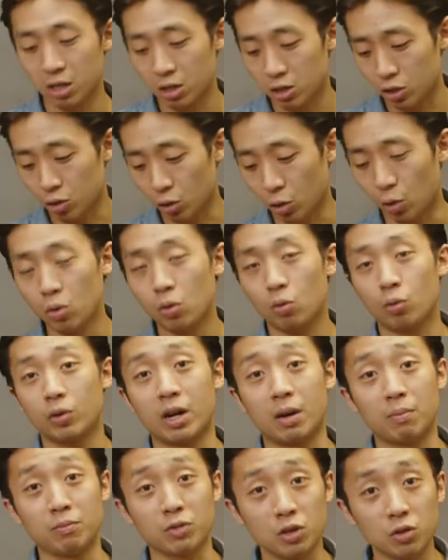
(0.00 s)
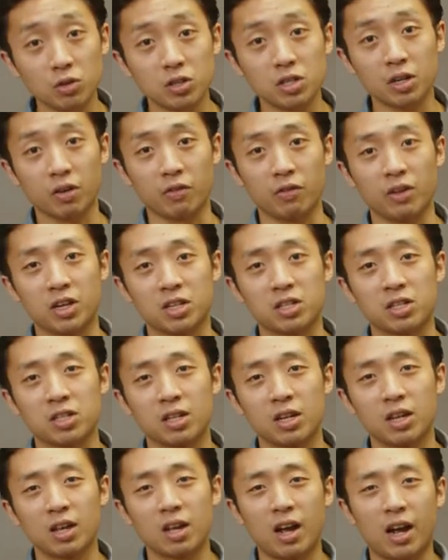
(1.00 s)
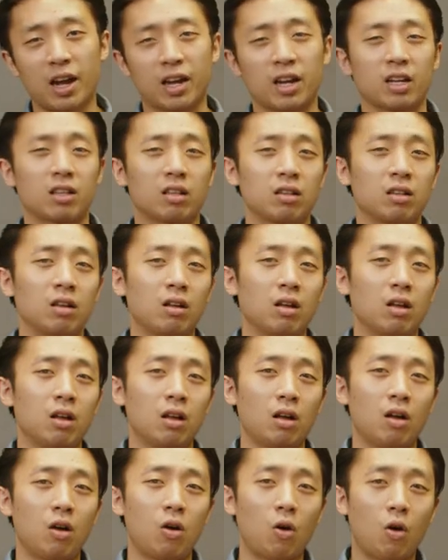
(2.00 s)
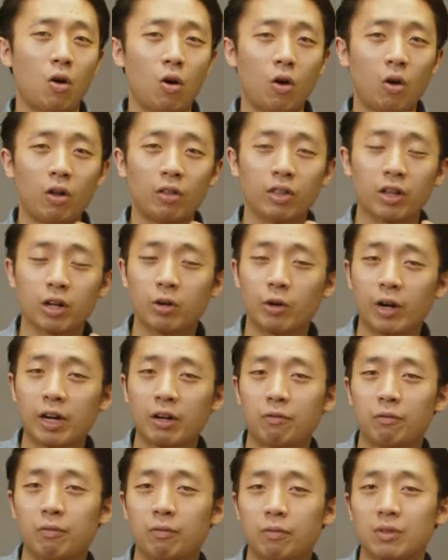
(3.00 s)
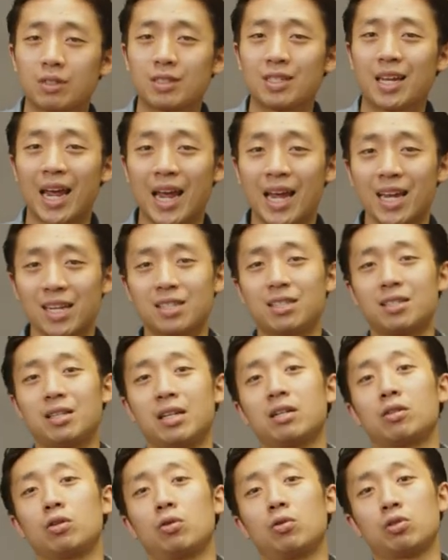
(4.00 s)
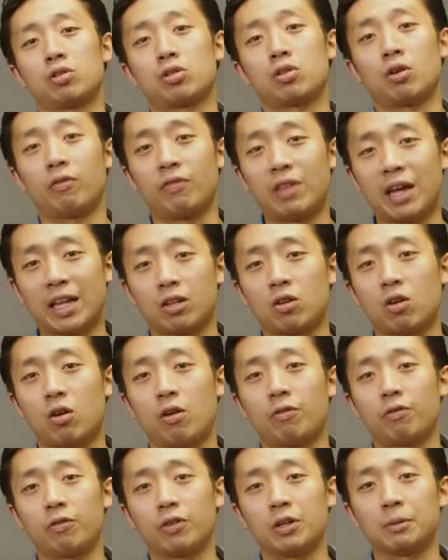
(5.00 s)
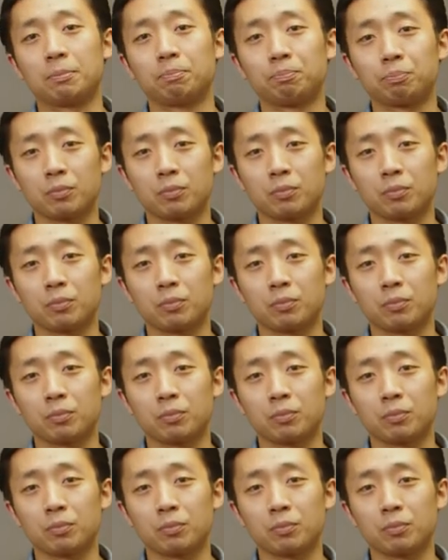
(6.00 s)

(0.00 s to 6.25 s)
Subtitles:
So when I'm using this, I get all the great tasting notes of that coffee.